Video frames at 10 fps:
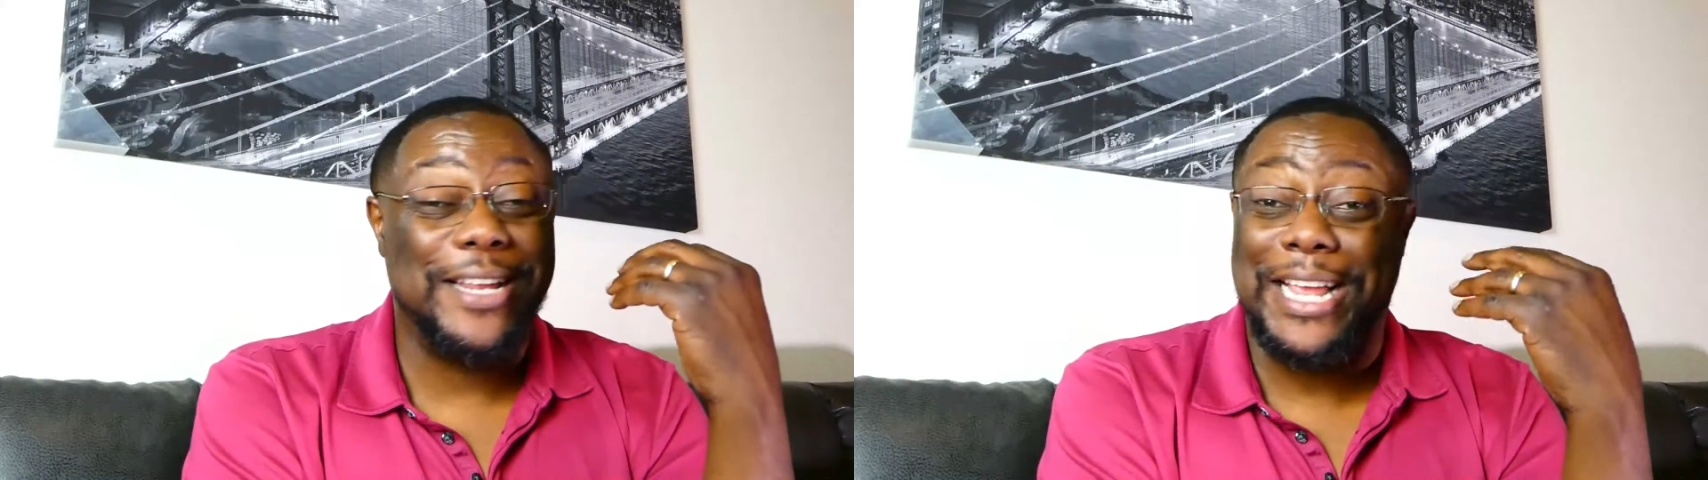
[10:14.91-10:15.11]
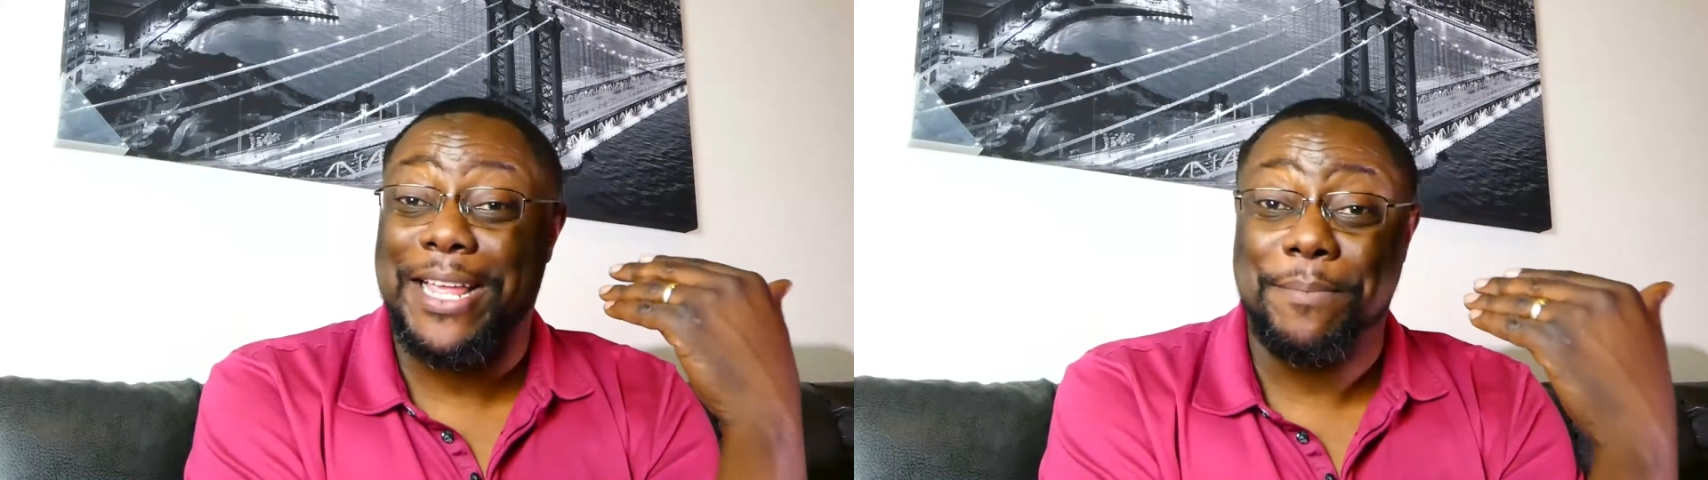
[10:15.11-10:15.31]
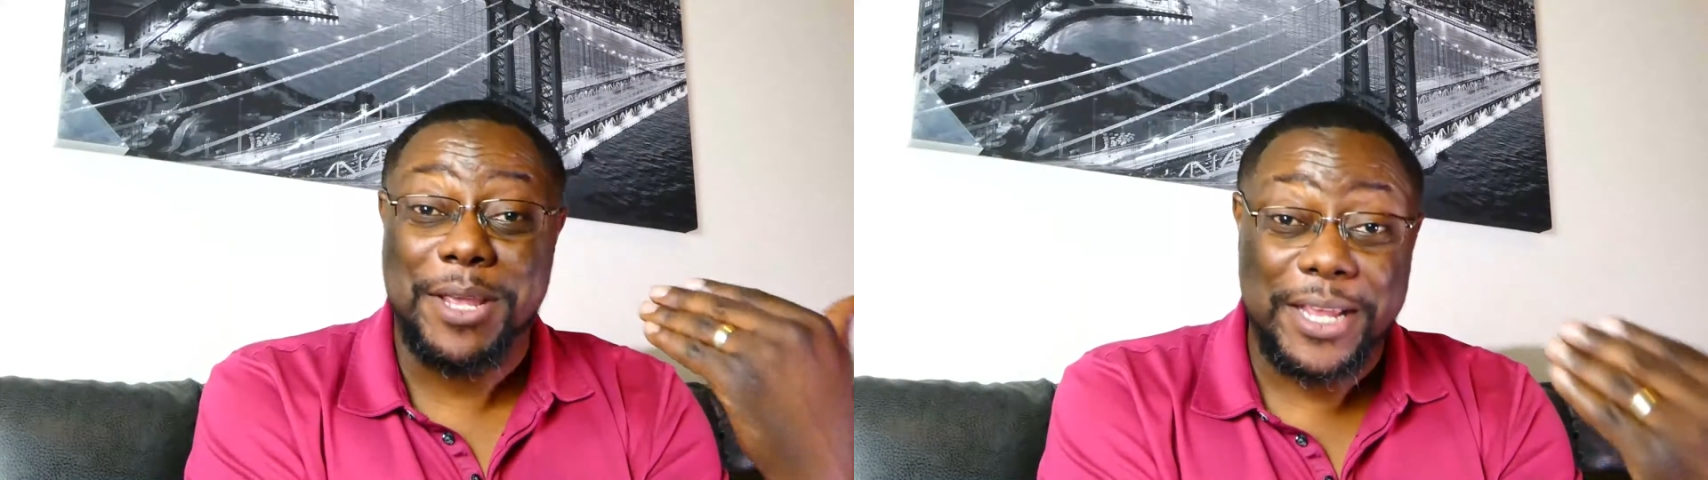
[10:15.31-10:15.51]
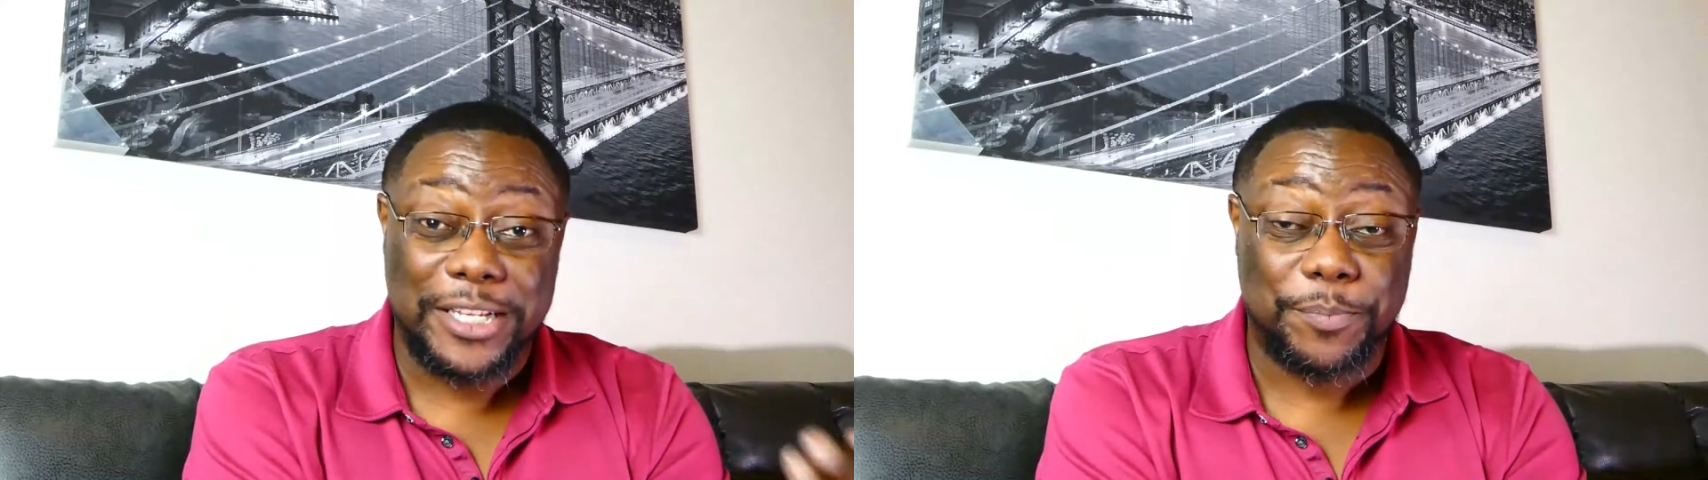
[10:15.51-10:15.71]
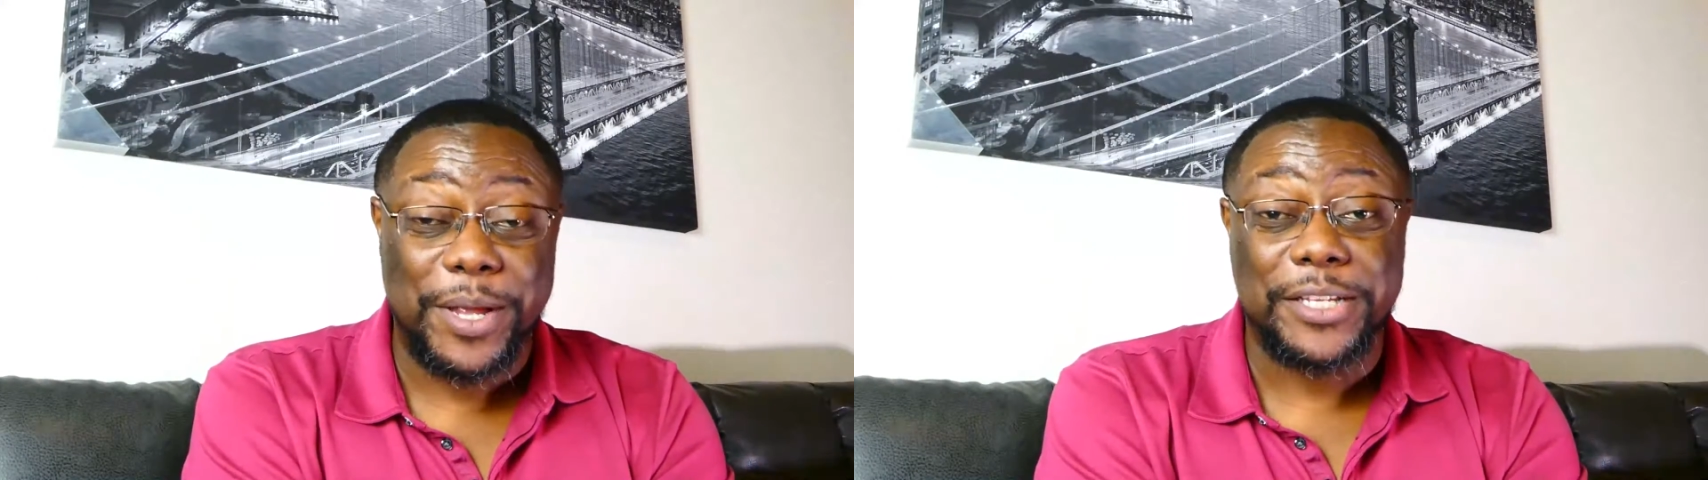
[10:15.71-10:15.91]
it can be
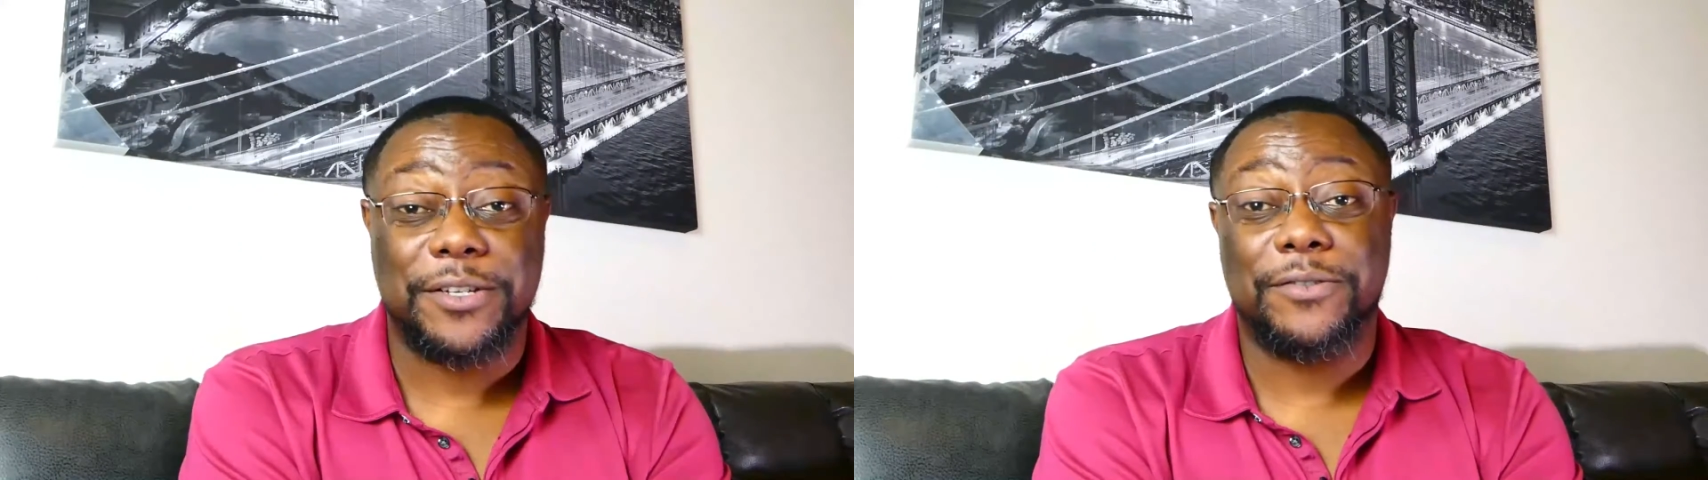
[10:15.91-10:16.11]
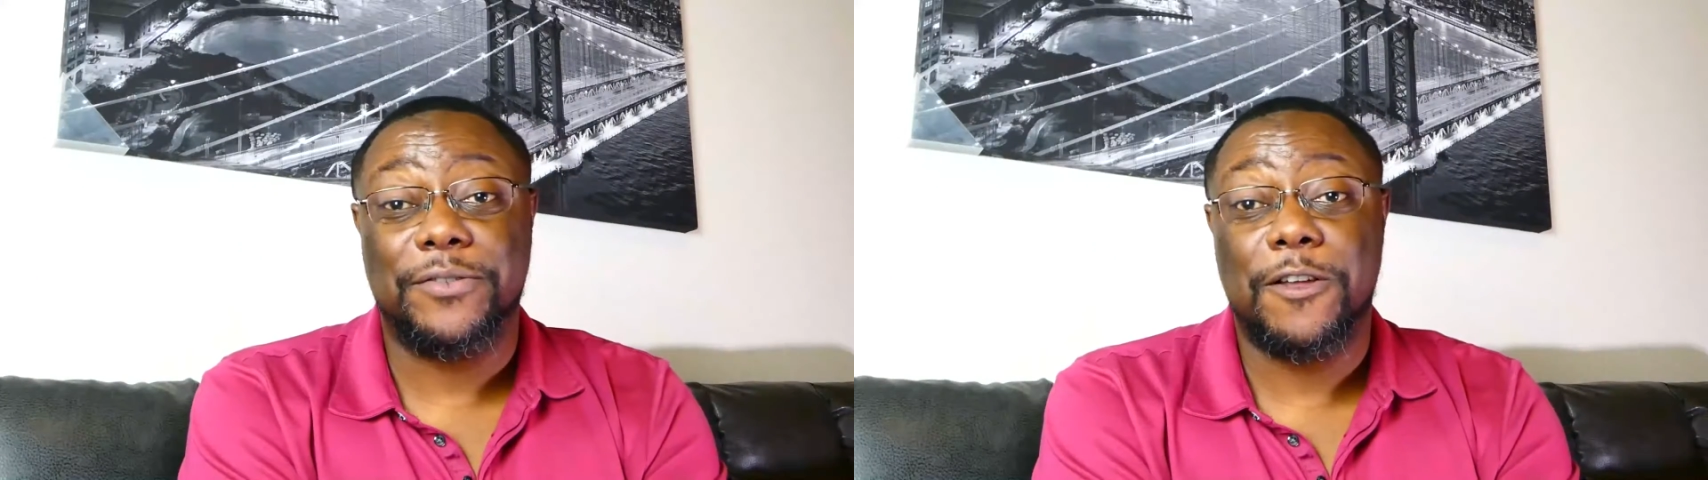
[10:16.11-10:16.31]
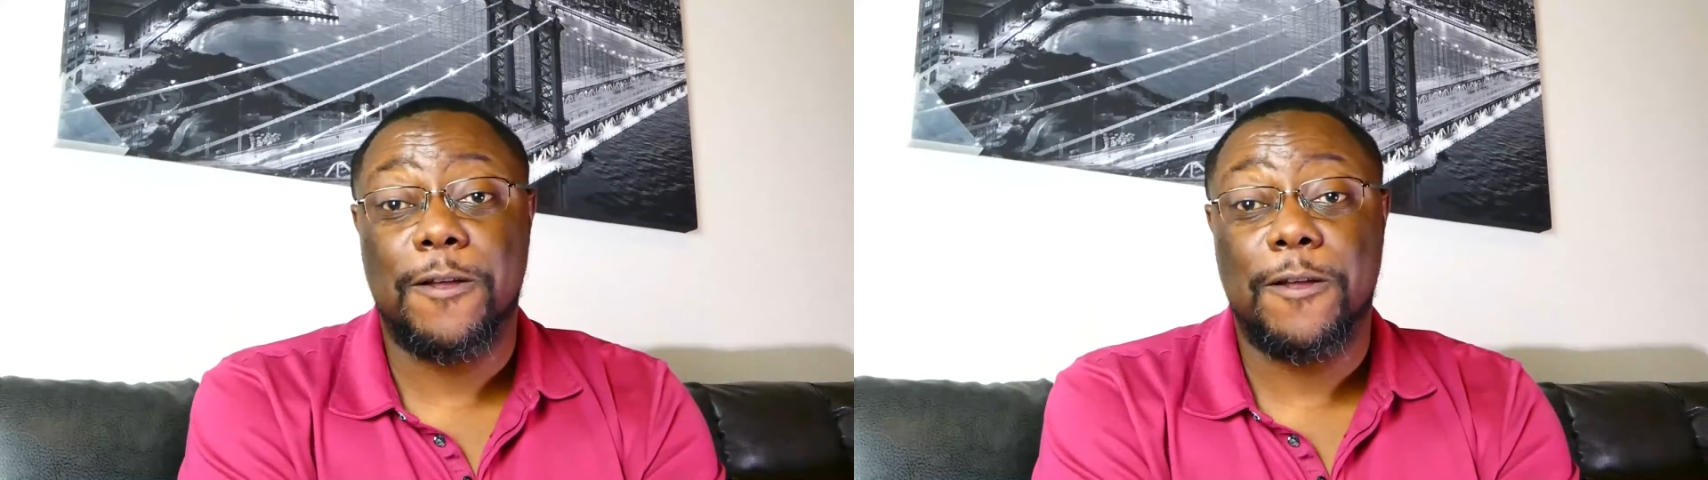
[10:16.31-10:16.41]
expensive,